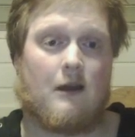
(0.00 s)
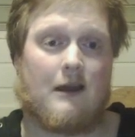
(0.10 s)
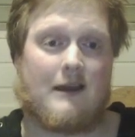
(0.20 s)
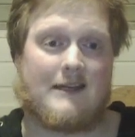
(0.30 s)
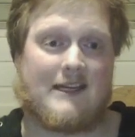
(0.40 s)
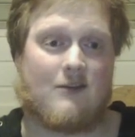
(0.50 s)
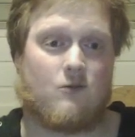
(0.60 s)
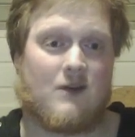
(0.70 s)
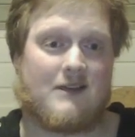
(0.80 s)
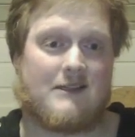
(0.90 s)
and he
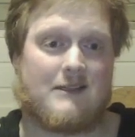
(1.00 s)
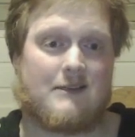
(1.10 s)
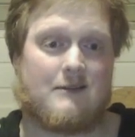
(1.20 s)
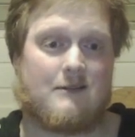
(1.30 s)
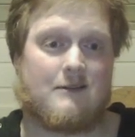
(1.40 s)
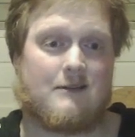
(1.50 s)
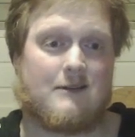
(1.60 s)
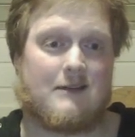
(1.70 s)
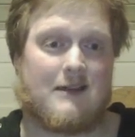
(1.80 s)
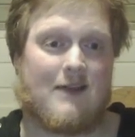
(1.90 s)
went
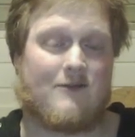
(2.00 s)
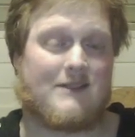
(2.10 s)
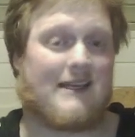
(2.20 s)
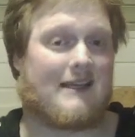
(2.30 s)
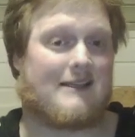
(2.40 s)
f6,